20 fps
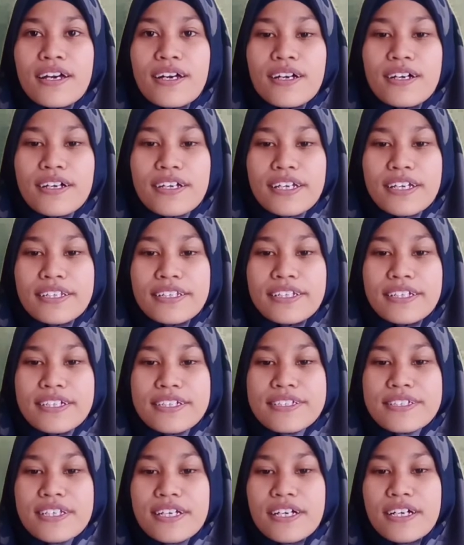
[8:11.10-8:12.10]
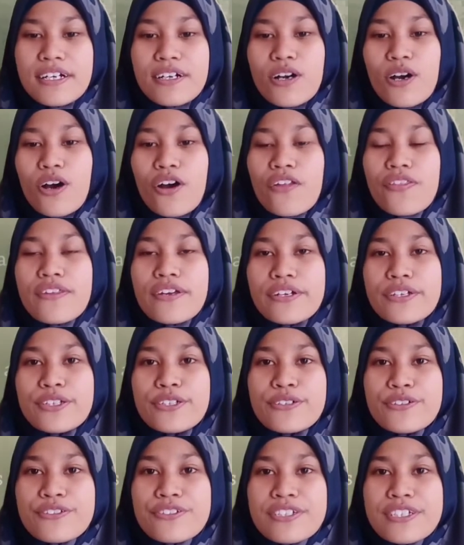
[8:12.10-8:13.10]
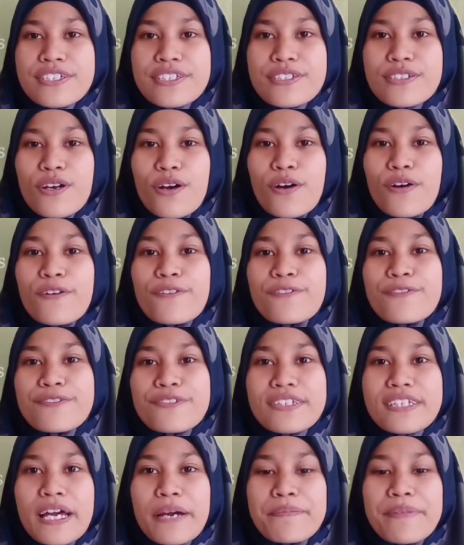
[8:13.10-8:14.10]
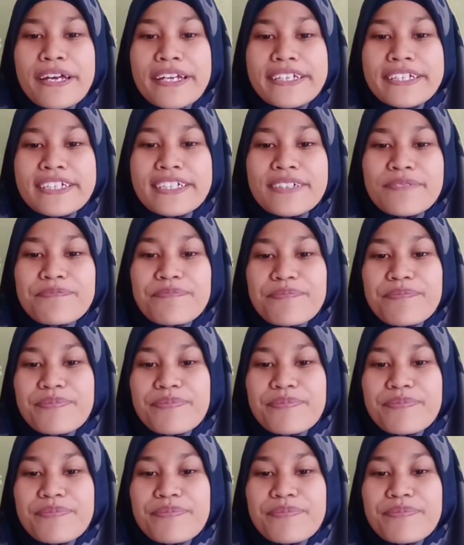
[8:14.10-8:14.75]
Okay, these are other uses of tamarind.